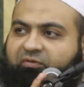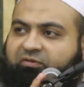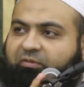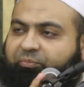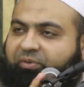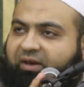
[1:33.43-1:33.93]

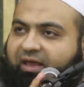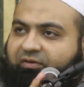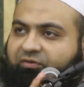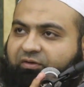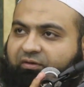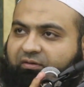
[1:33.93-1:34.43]
Simple
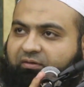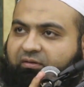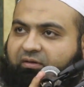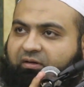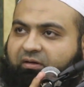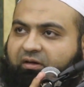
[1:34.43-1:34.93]
answer.
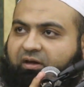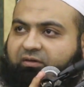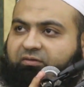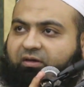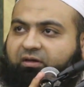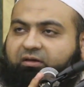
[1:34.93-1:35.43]

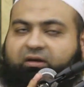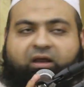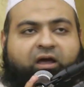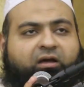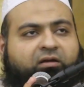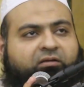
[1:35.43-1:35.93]

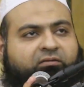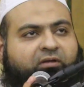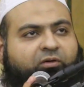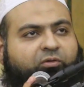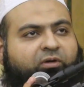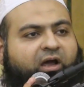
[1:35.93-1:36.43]
Ittaqillah
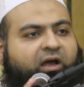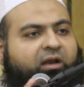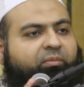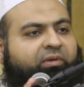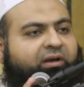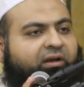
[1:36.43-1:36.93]
takun
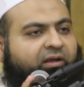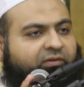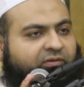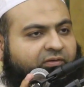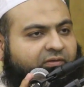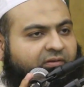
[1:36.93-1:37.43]
a'laman
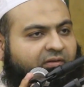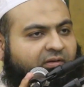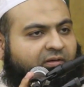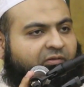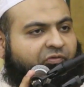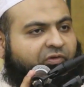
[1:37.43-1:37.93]
nas.
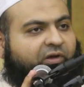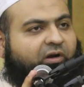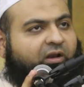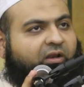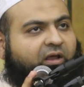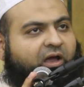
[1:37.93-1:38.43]
Fear
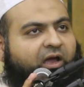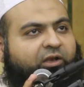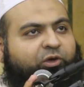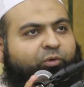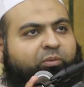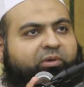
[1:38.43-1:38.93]
Allah
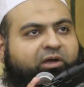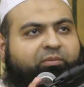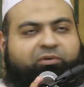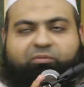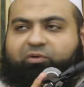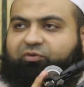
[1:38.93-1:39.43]
and you will
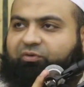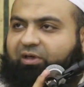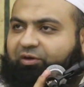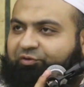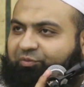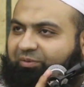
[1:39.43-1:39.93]
become the most
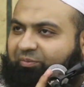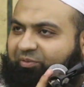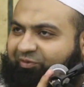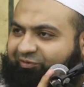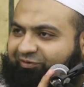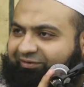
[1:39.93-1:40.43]
knowledgeable
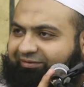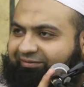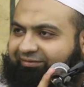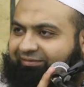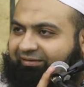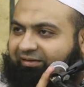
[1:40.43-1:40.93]
person.
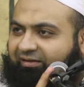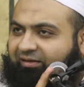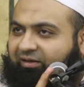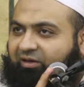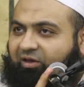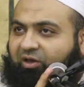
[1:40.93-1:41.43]

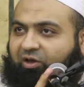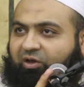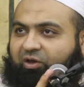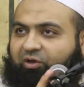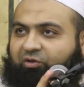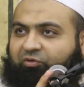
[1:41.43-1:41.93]

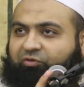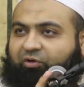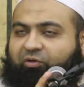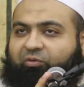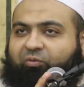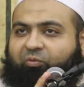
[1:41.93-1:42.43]

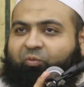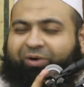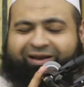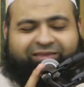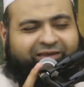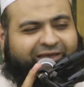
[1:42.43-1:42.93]
So
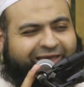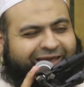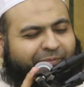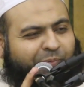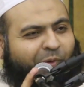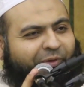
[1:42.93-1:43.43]
one of the
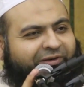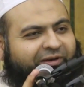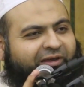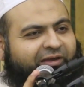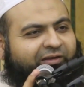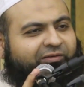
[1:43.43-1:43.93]
key point
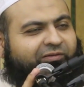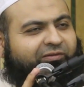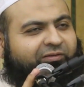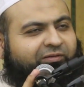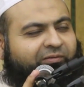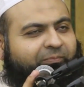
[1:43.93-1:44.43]

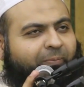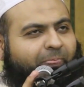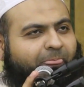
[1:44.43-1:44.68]
is